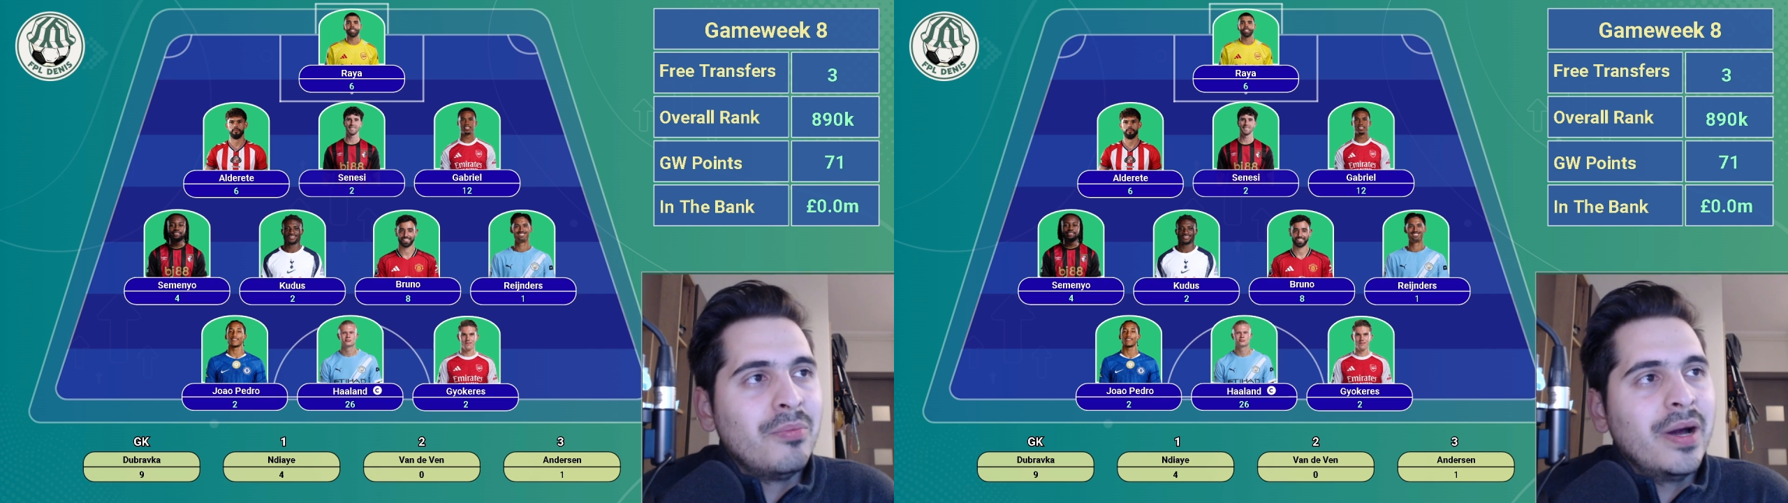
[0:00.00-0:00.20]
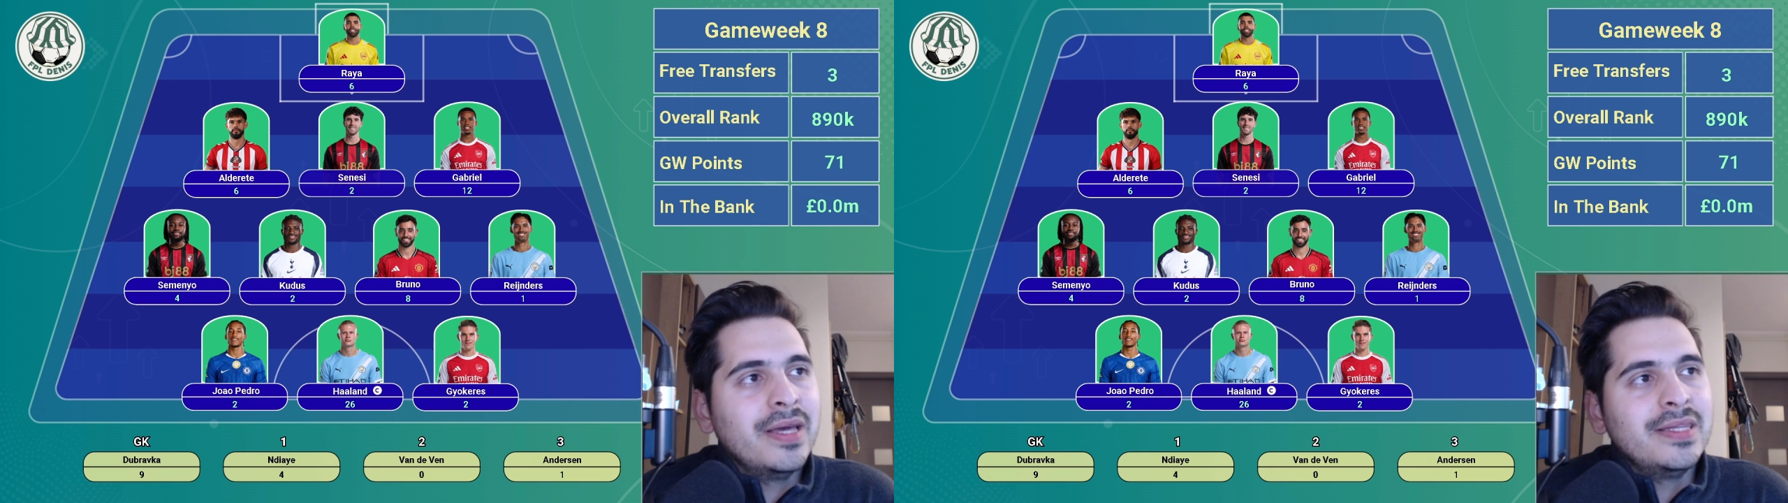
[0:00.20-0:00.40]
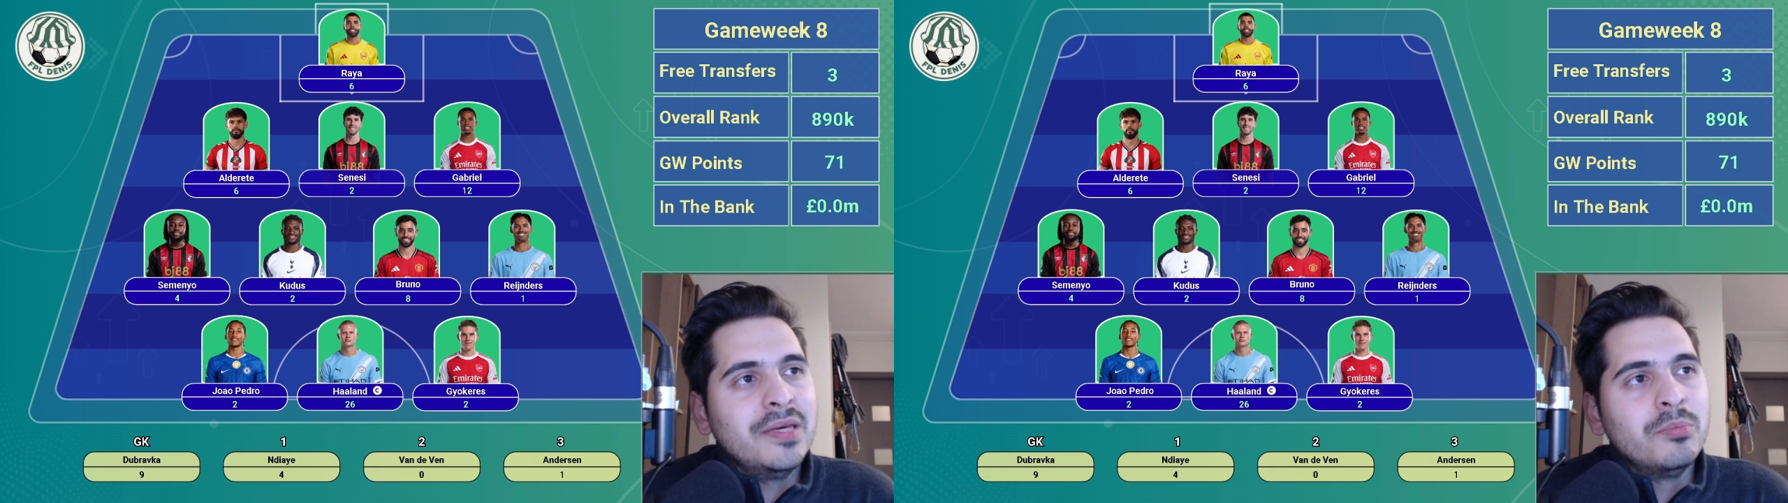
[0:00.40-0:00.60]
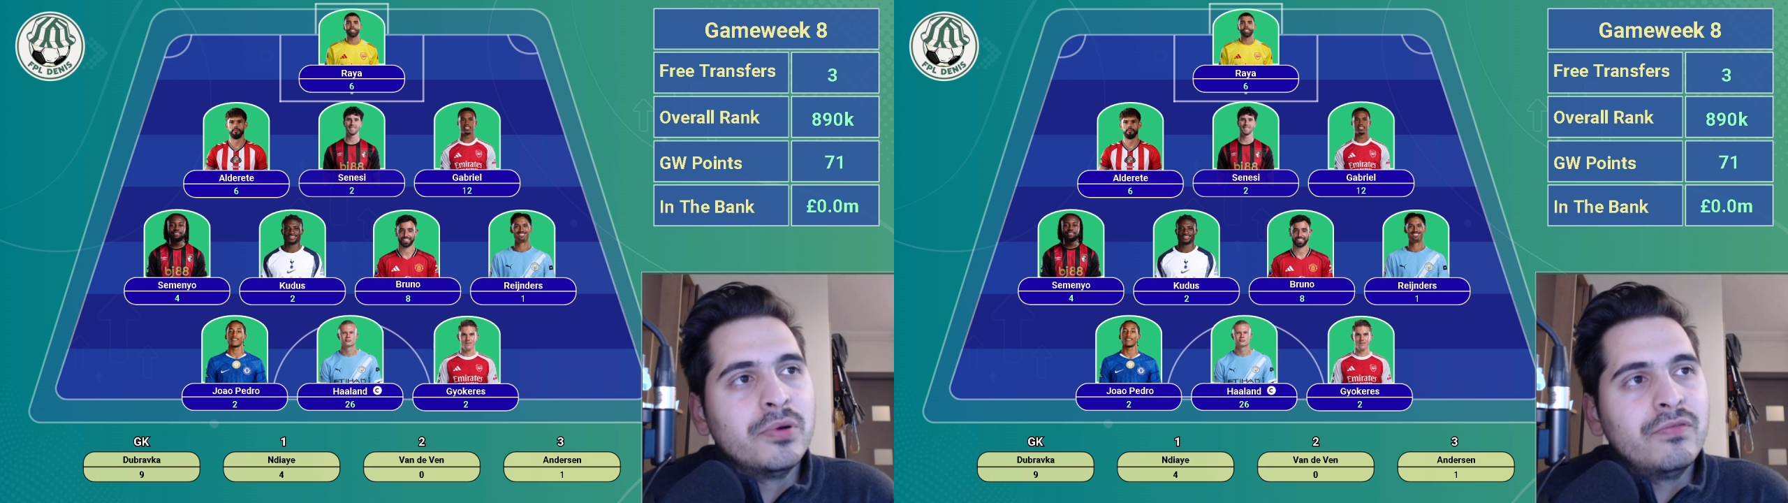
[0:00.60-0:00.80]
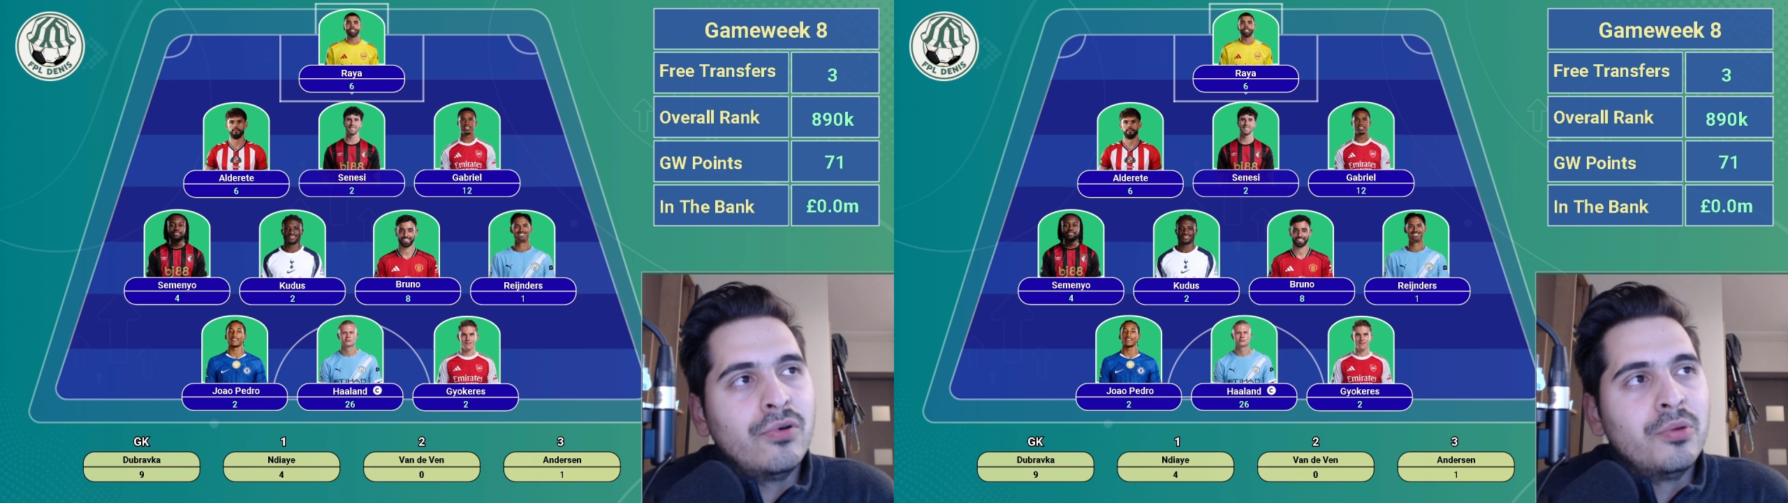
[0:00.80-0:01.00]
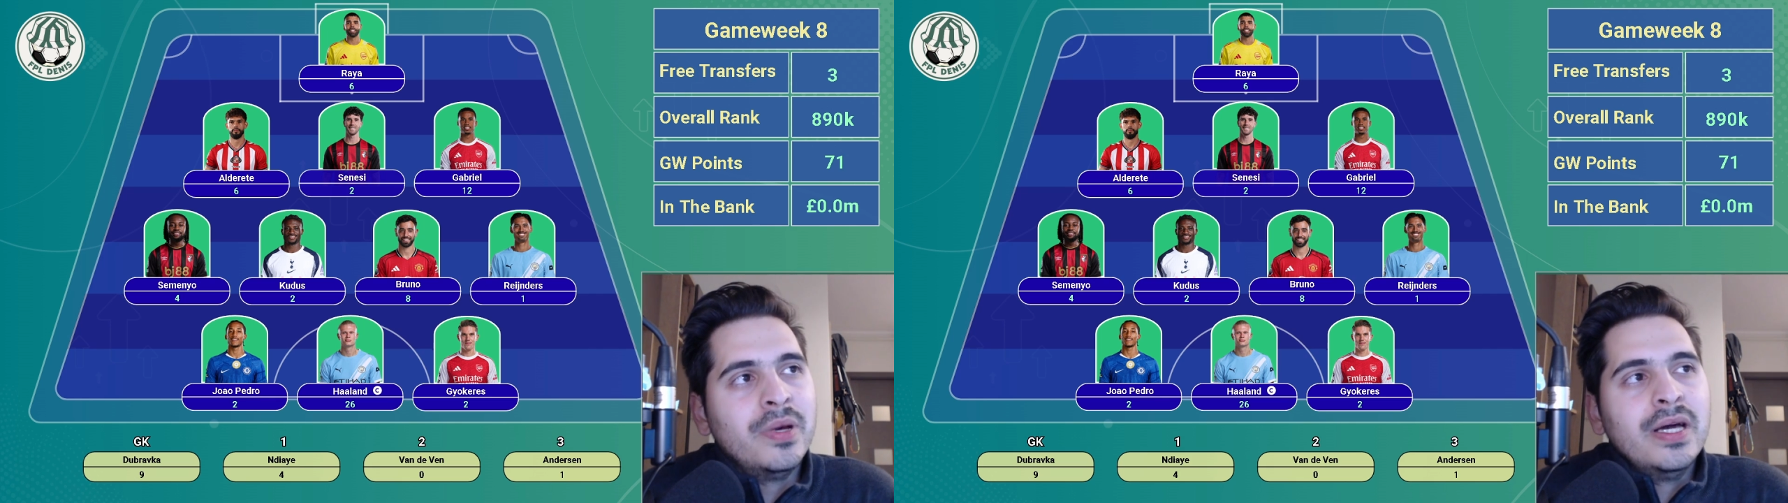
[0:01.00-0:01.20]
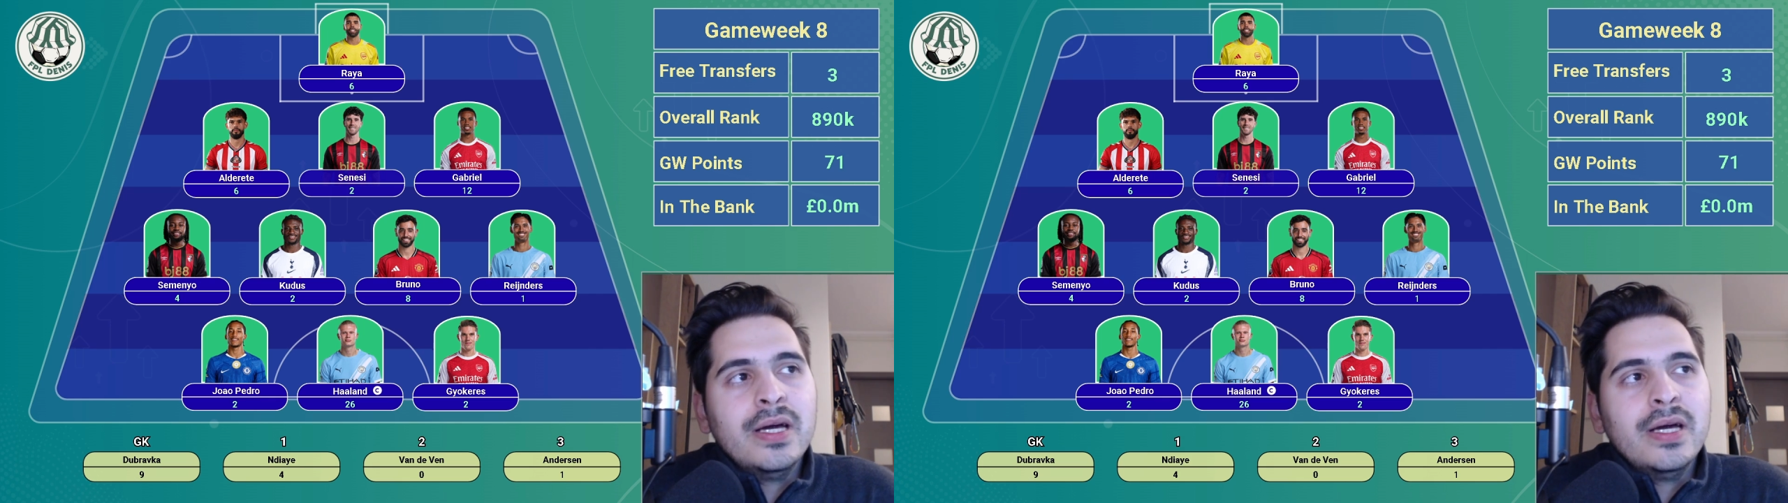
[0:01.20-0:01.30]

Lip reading: my team performed.